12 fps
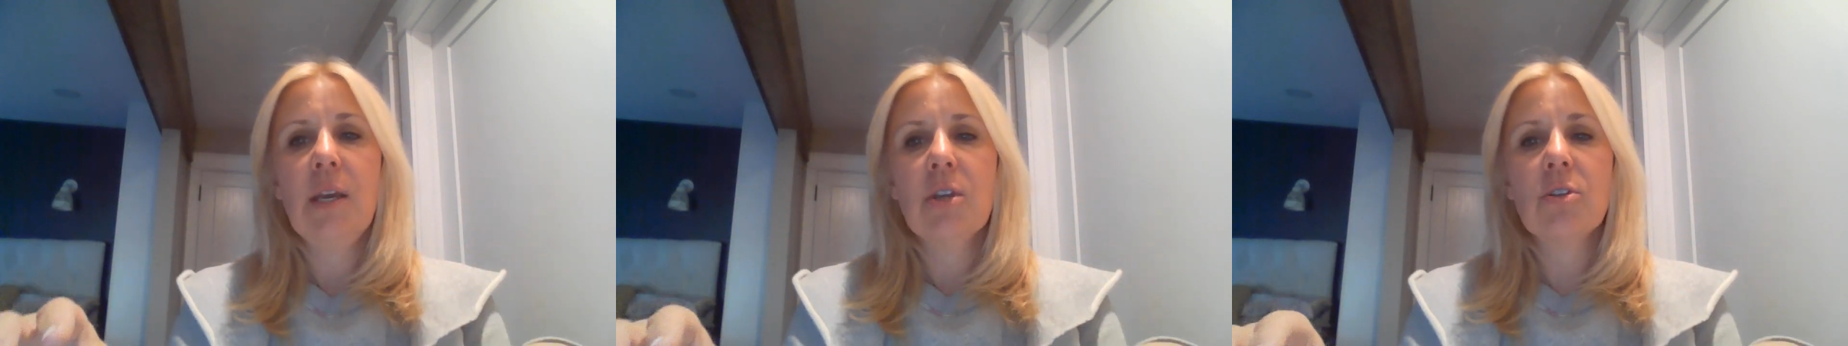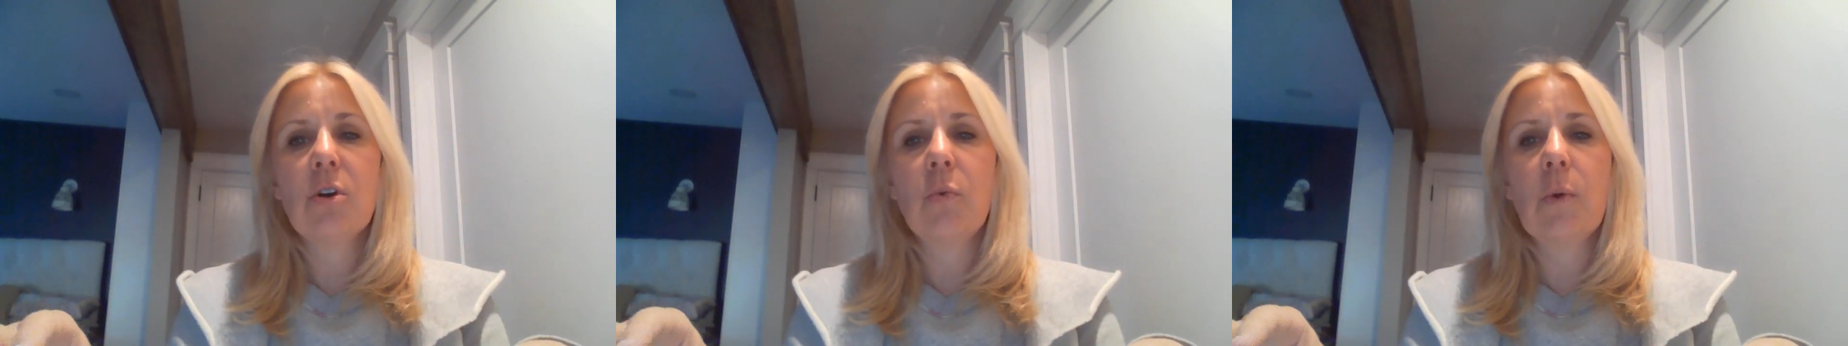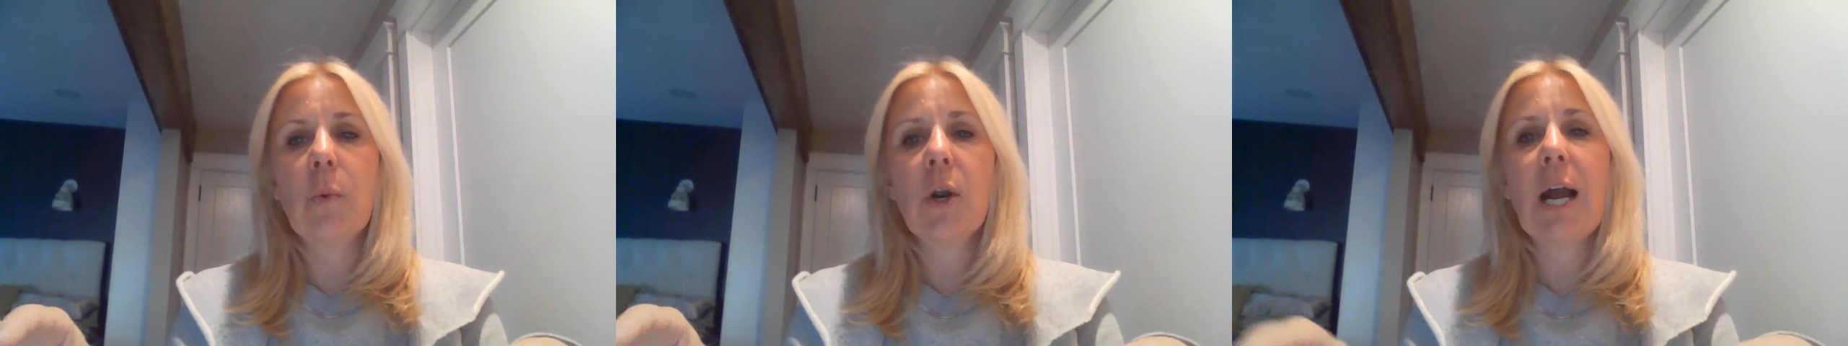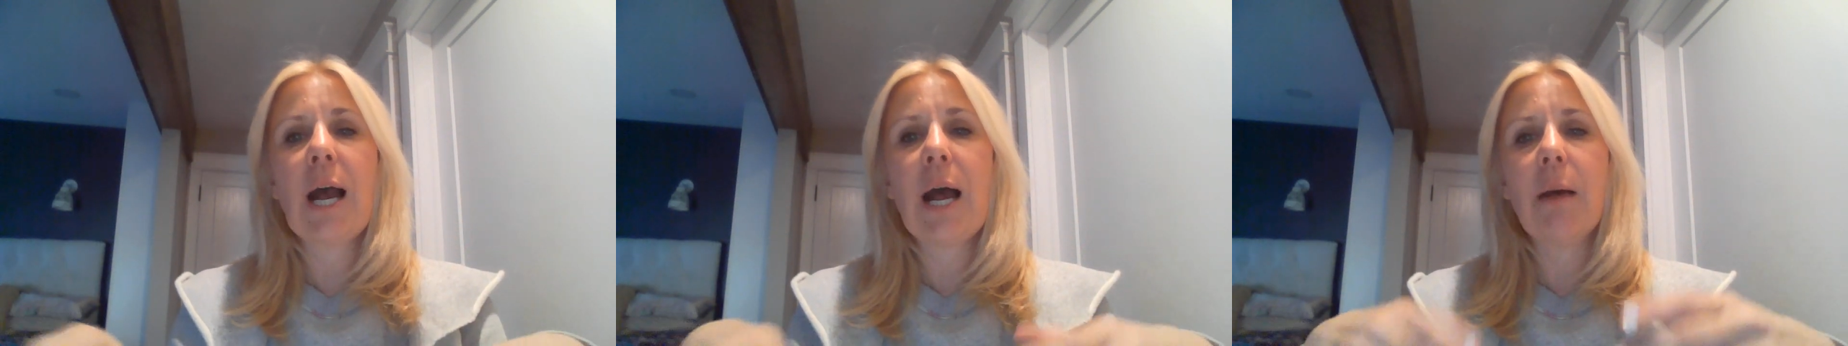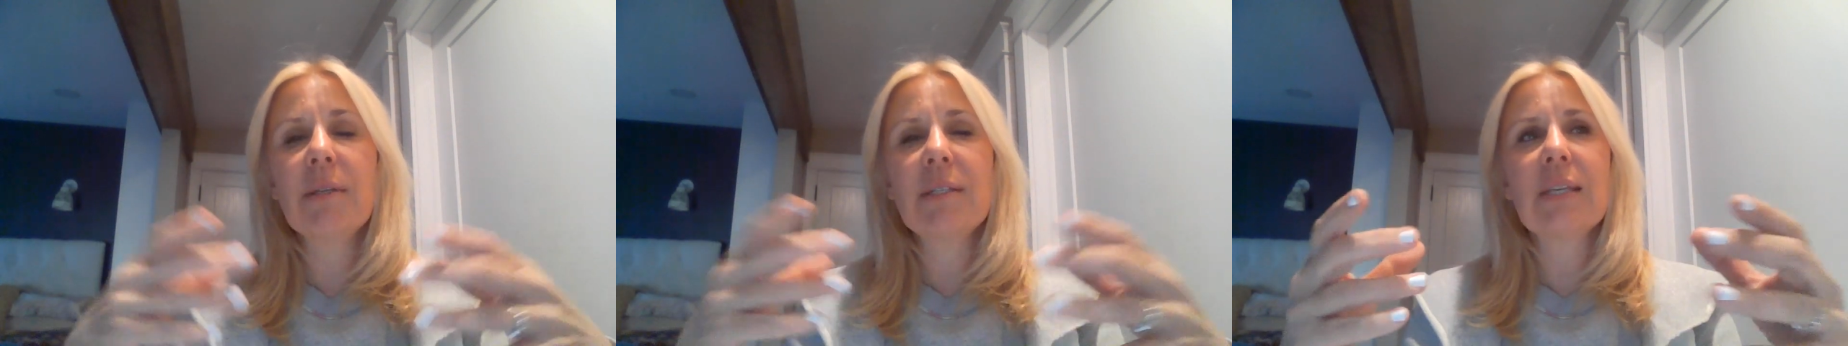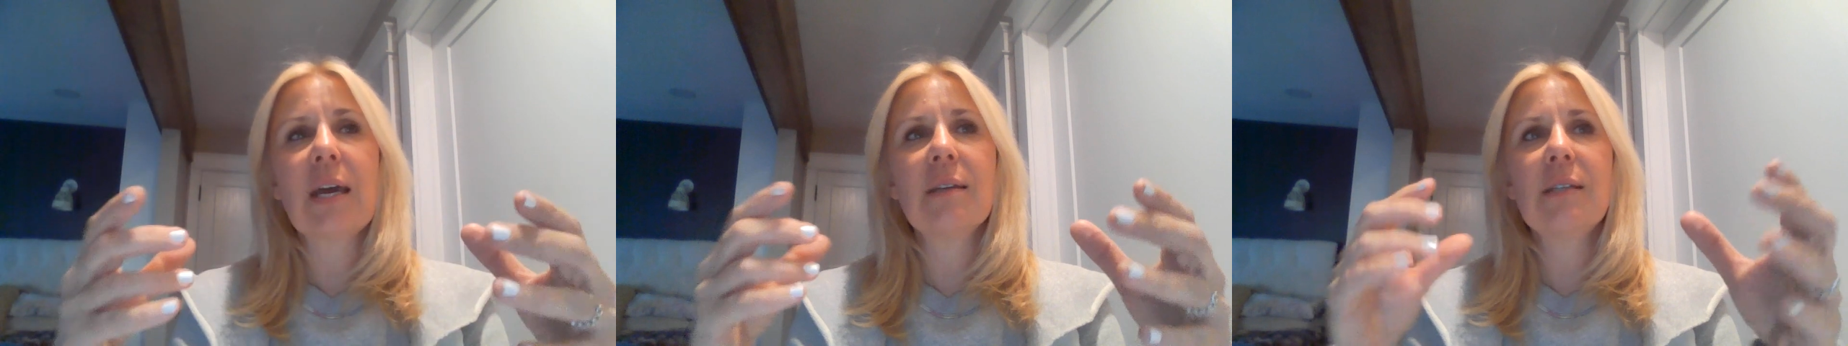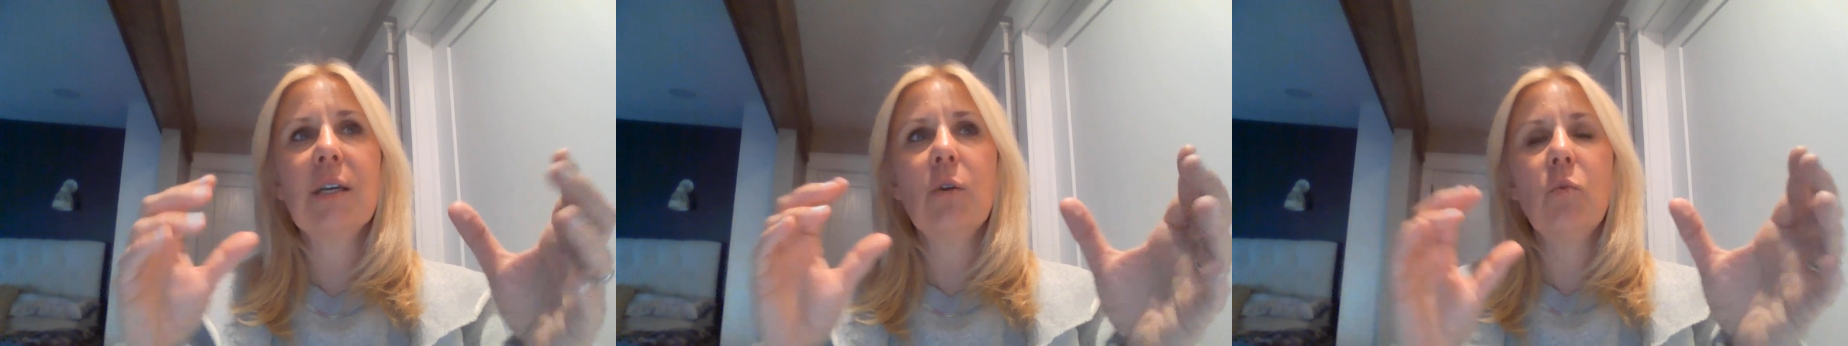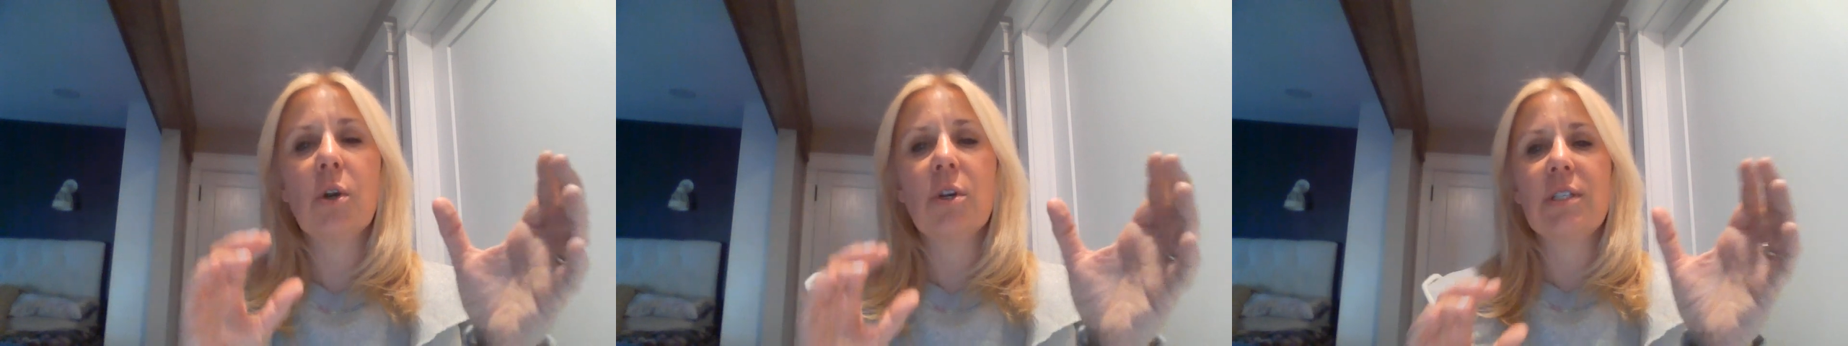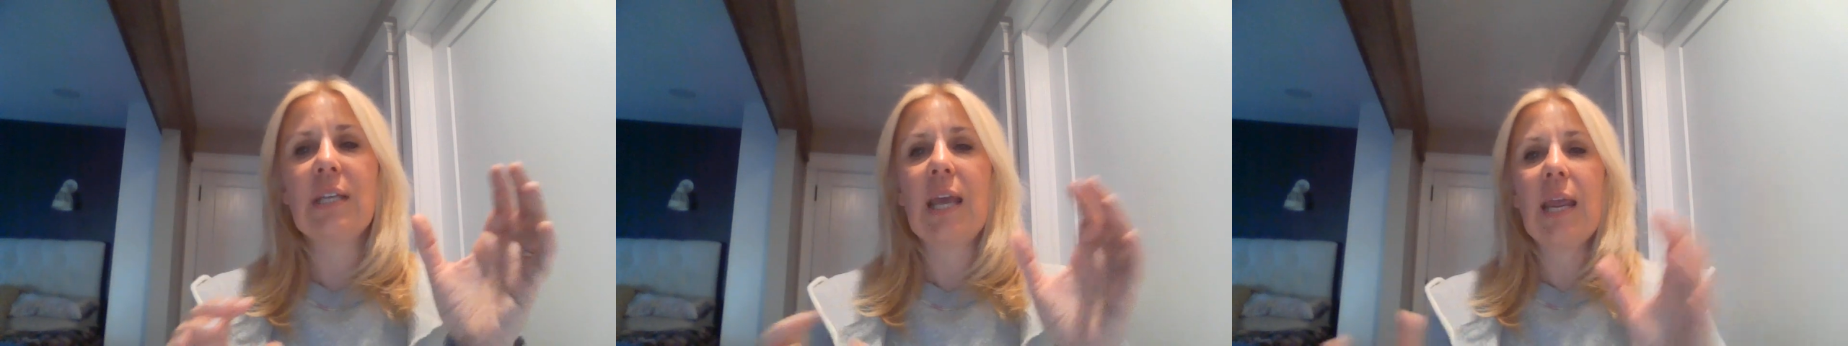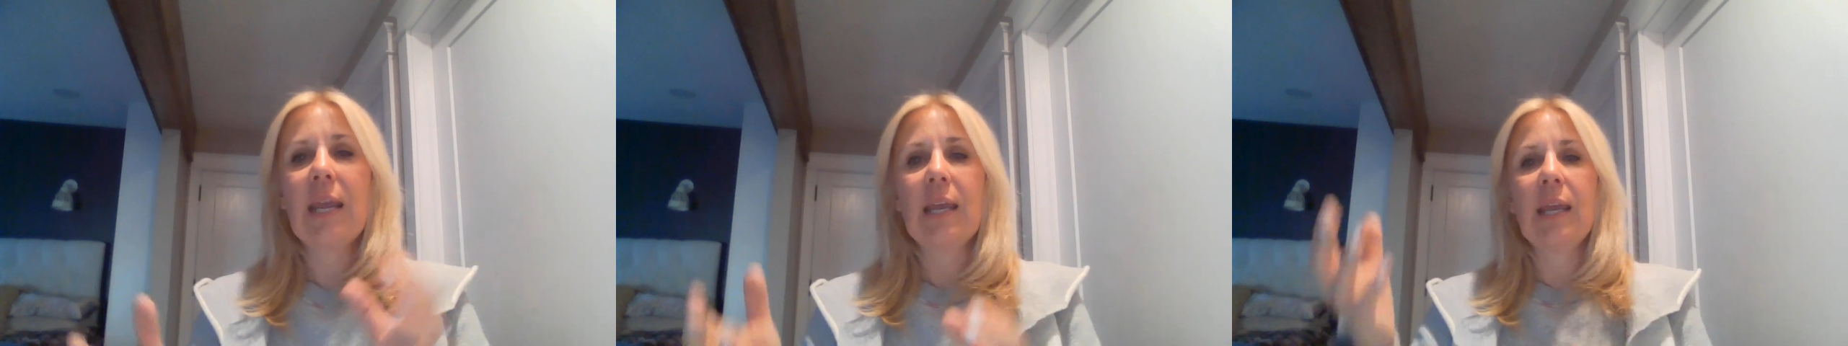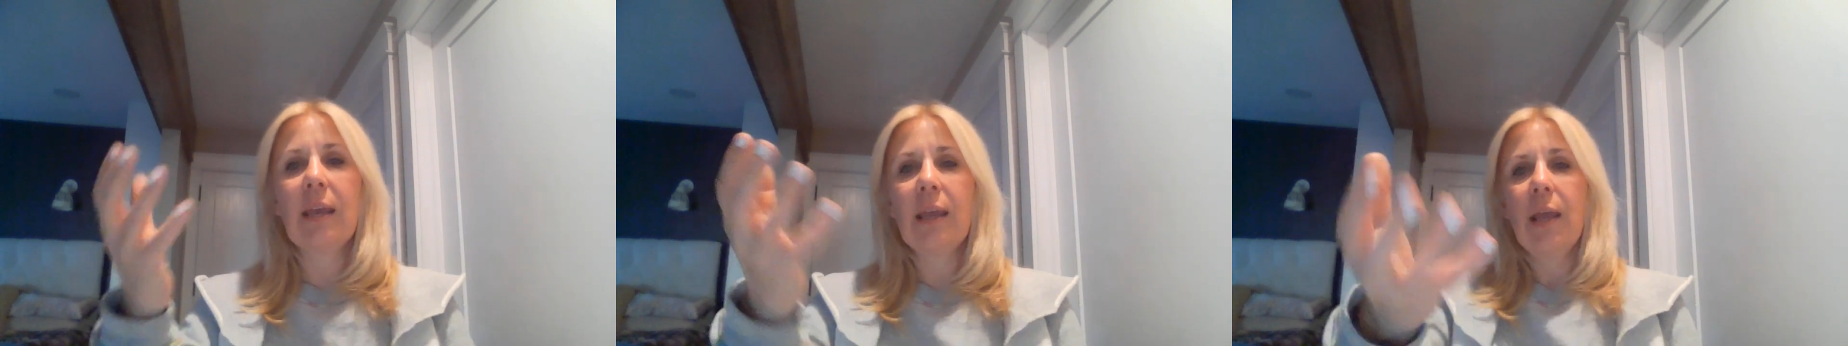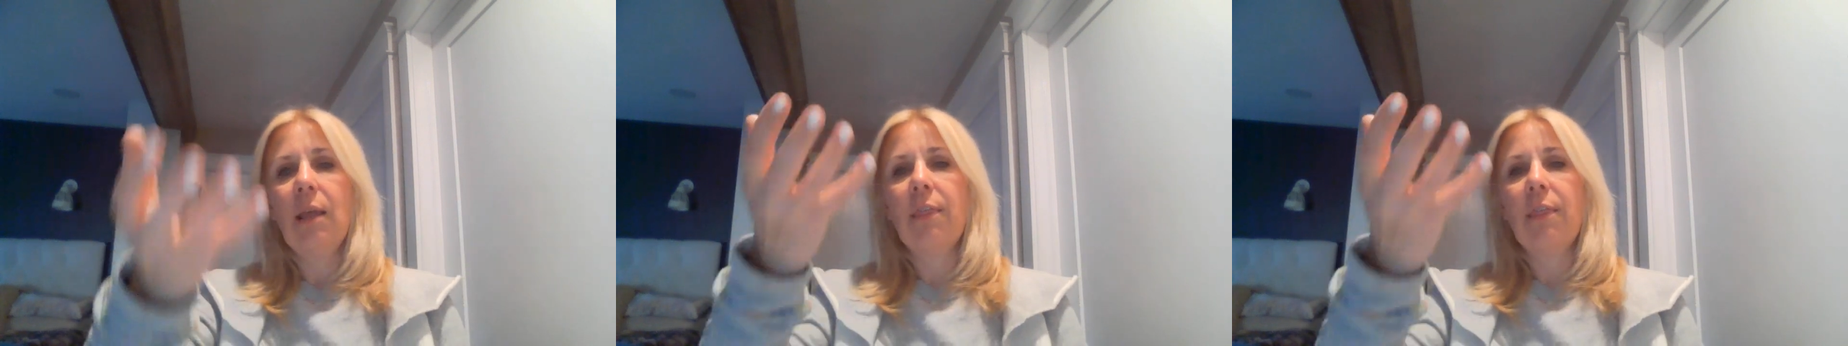So when we're common sizing, we're taking